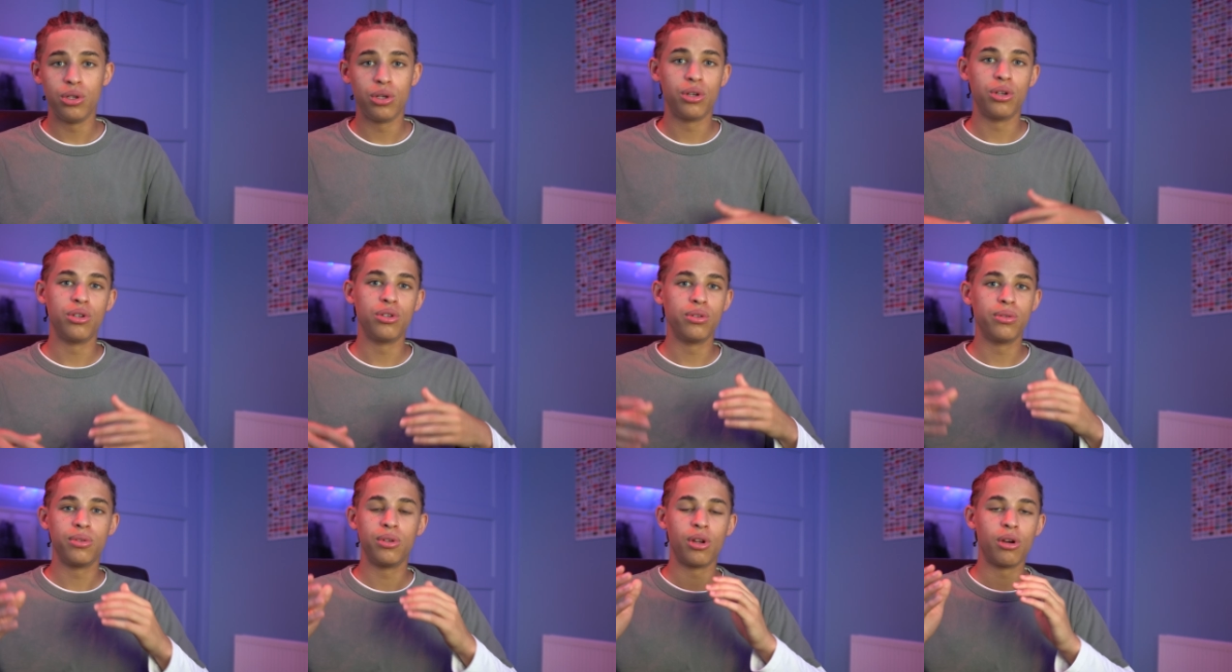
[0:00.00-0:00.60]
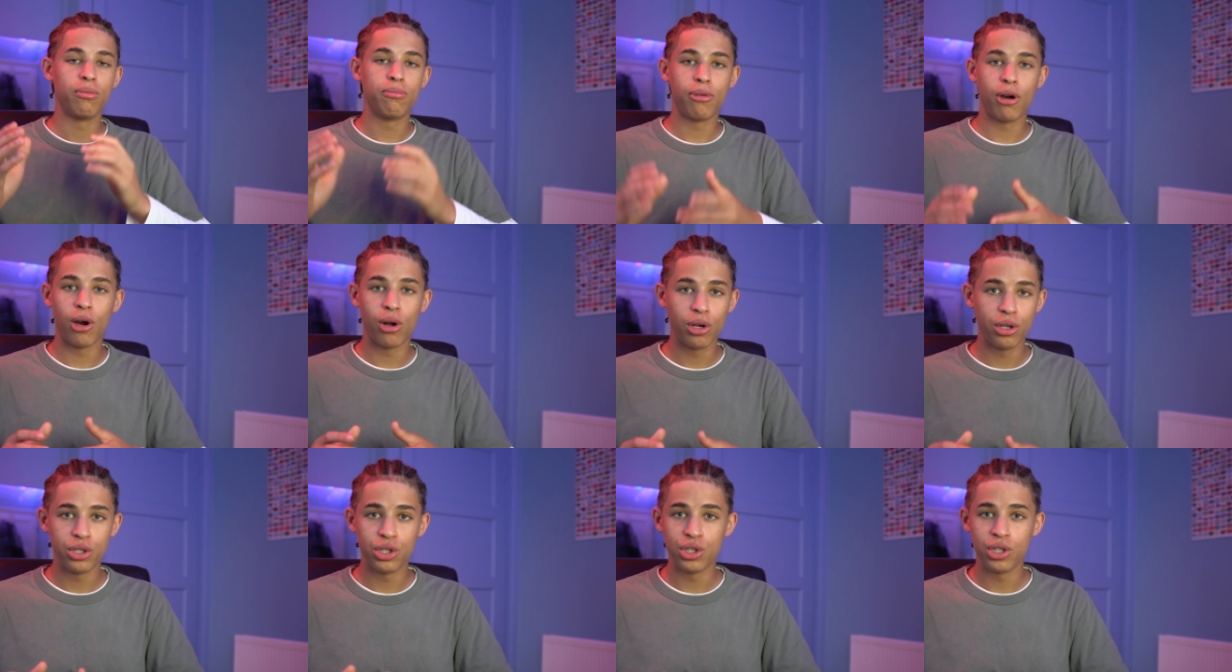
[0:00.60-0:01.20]
You can do, you know,
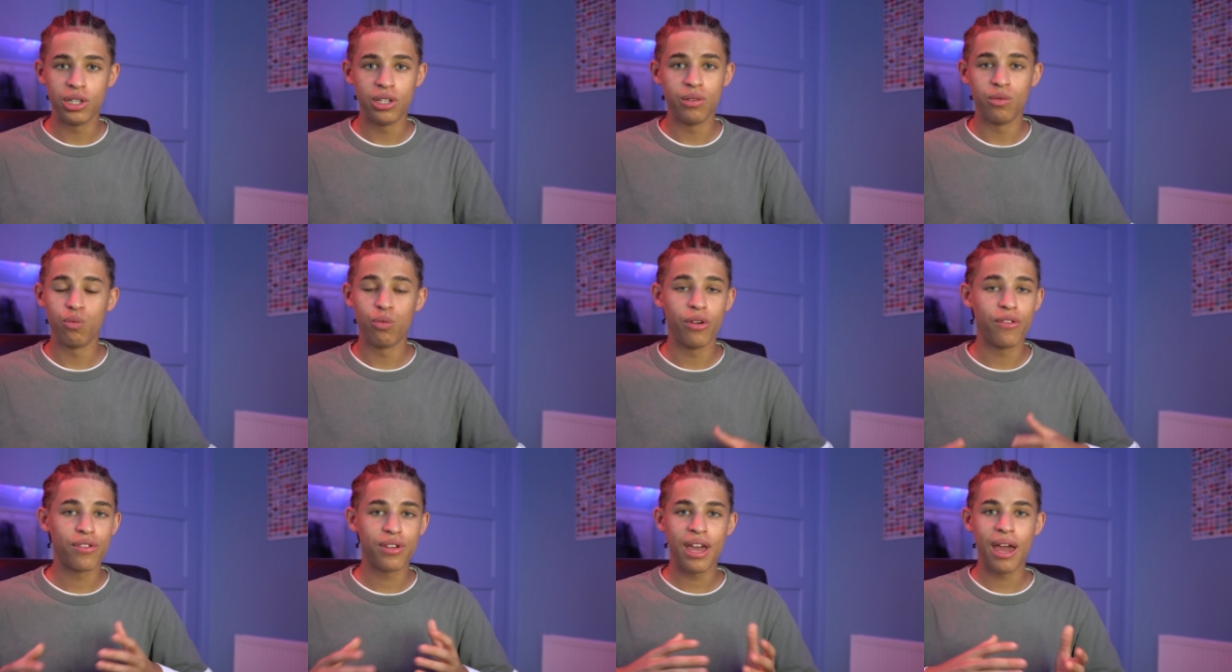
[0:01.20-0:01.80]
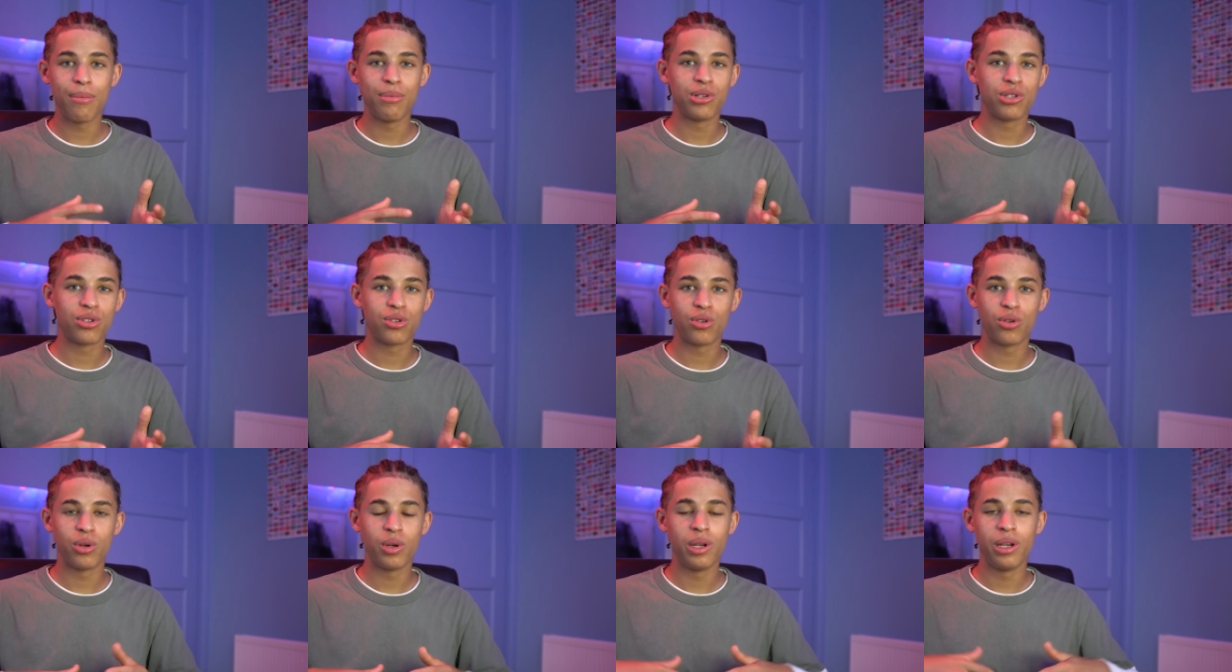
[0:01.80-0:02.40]
biology with
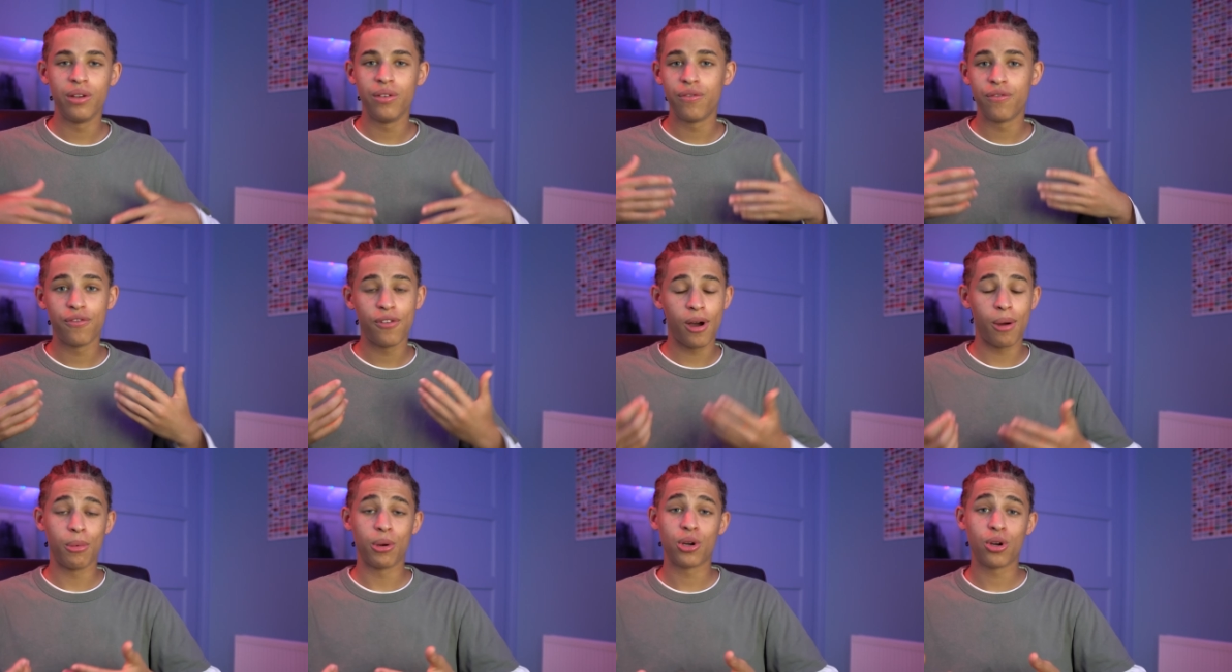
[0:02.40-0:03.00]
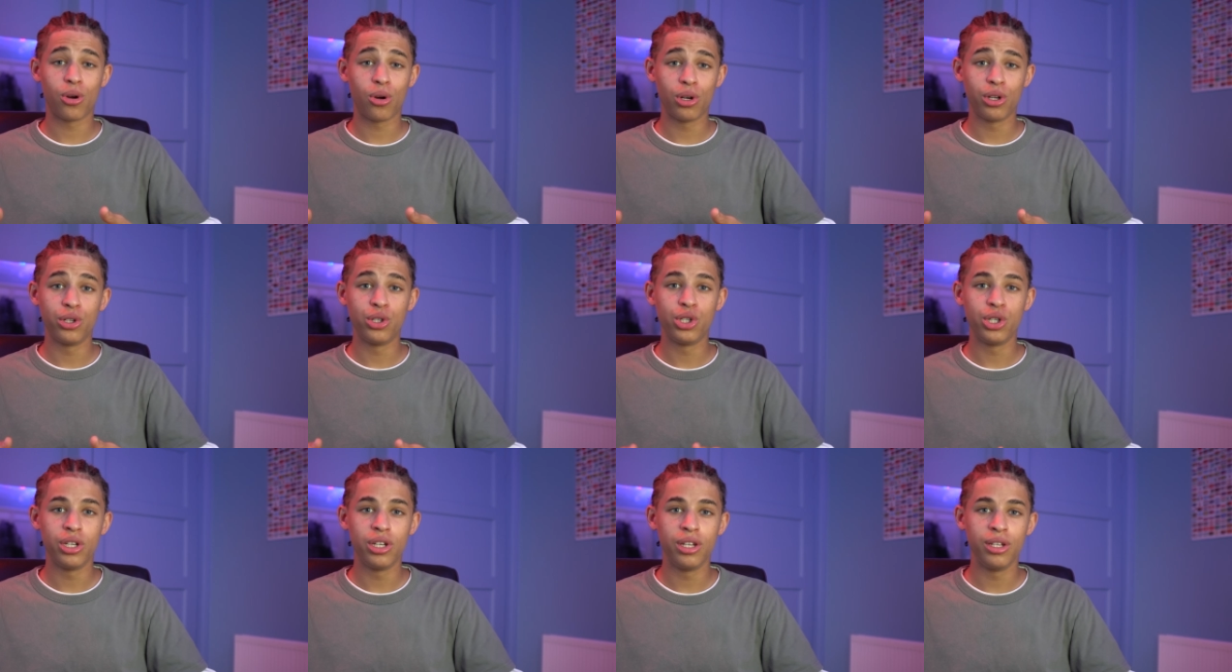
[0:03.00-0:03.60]
chemistry,
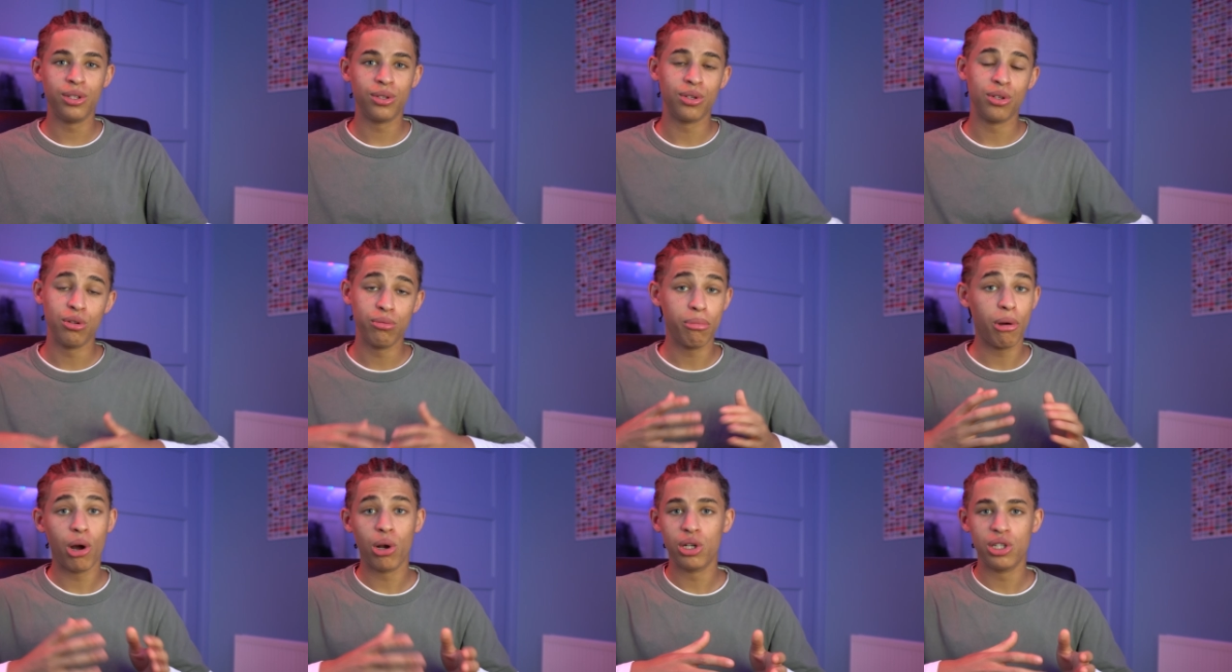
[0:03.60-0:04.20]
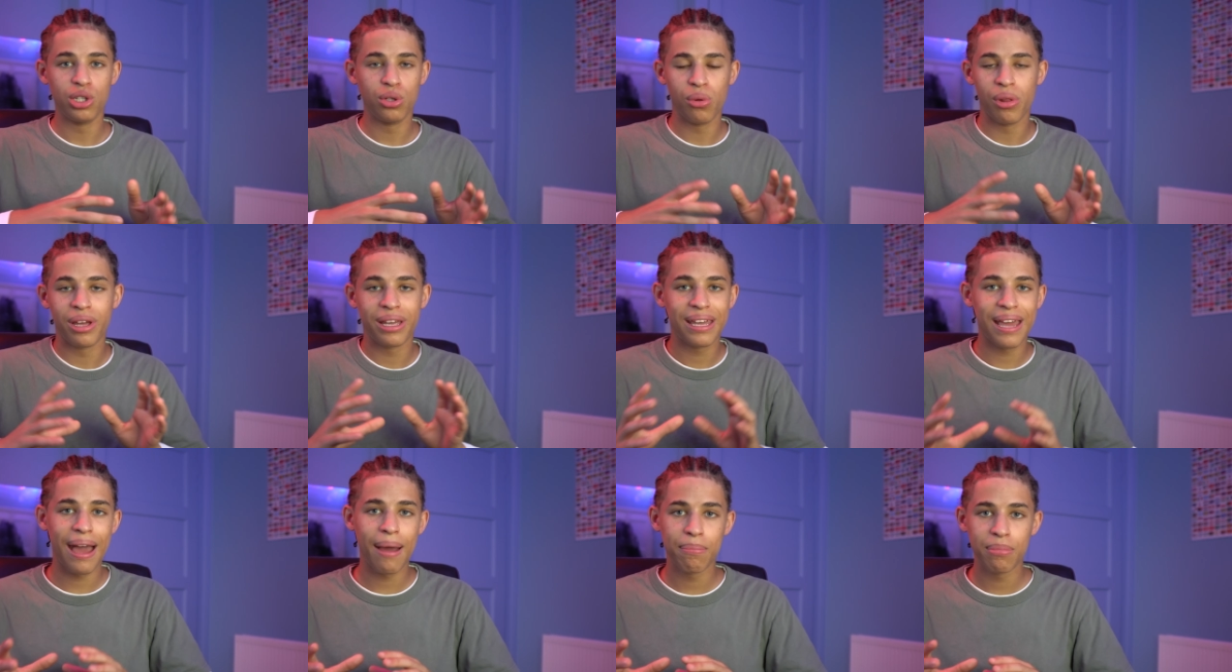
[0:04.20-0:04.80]
pharmacology, you can do biology
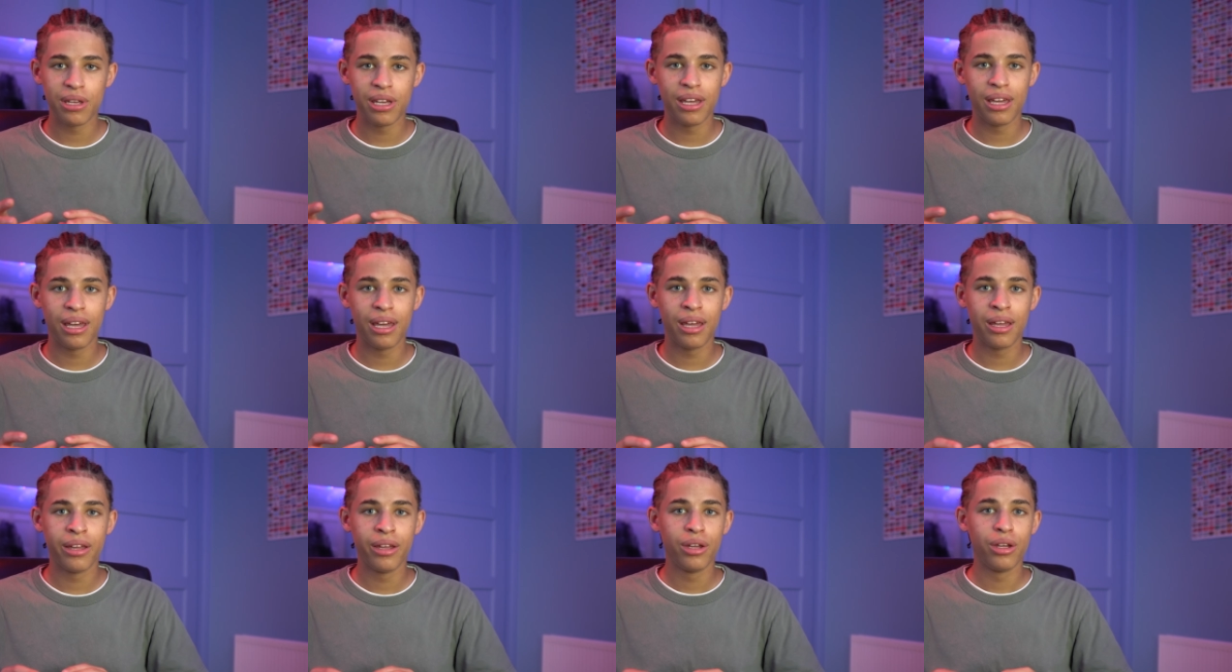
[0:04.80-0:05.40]
with a gap year,